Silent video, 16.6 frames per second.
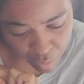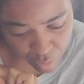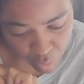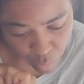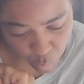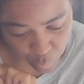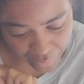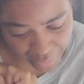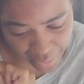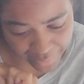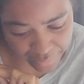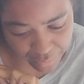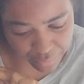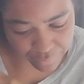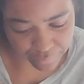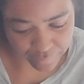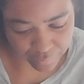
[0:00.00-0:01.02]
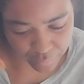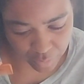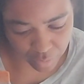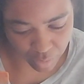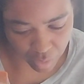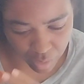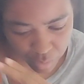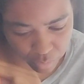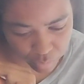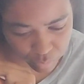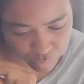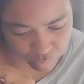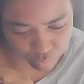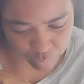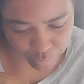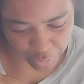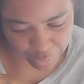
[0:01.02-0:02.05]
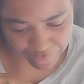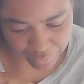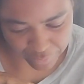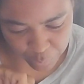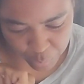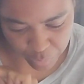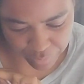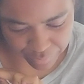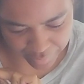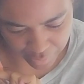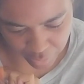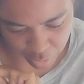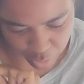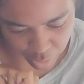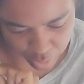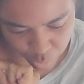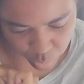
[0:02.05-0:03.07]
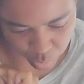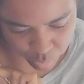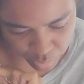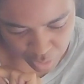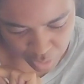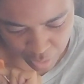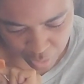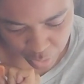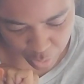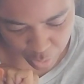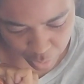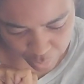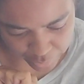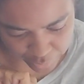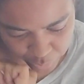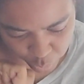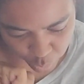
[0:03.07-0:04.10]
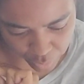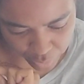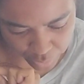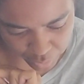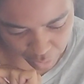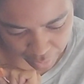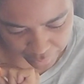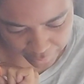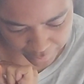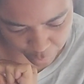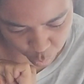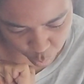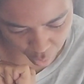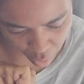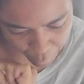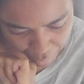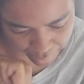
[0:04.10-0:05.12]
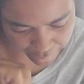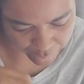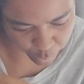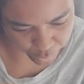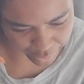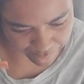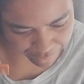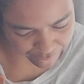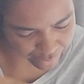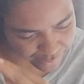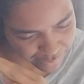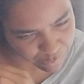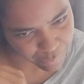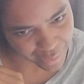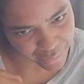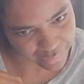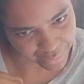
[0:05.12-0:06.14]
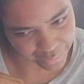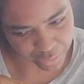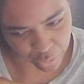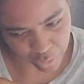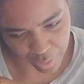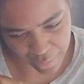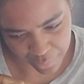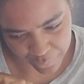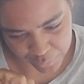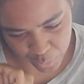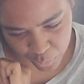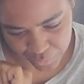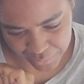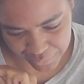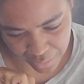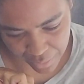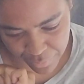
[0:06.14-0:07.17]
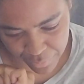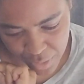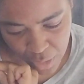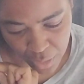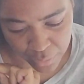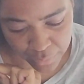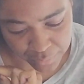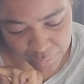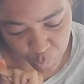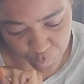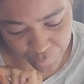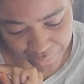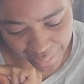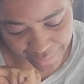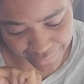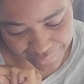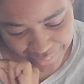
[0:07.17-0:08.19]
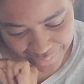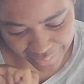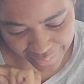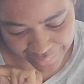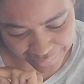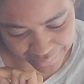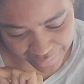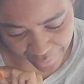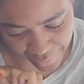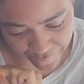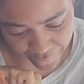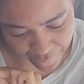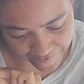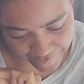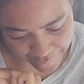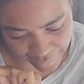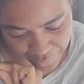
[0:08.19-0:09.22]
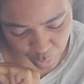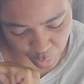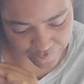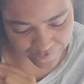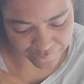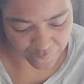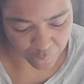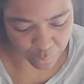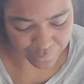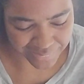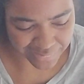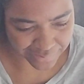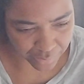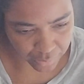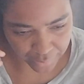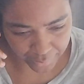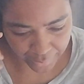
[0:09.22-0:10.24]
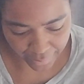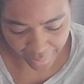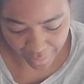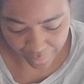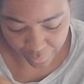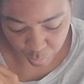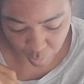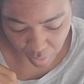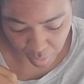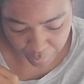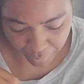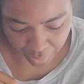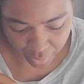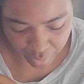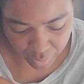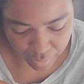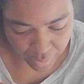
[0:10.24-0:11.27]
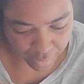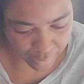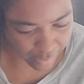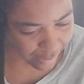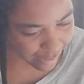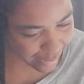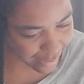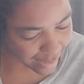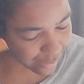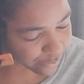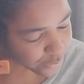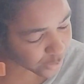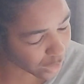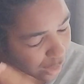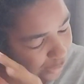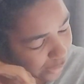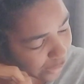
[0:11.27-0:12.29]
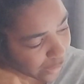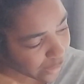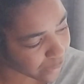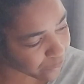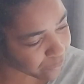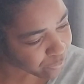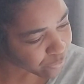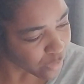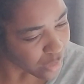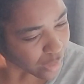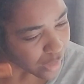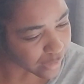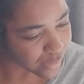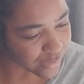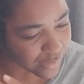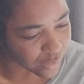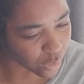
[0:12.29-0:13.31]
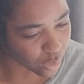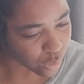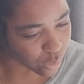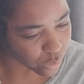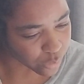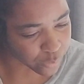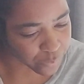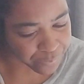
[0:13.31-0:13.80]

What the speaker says: we kind of, when you first move in, you go to the store, Target and Walmart and whatever, to buy, like, household stuff. So we kind of did that together, and I noticed he was stealing out of Walmart and out of Target. And so,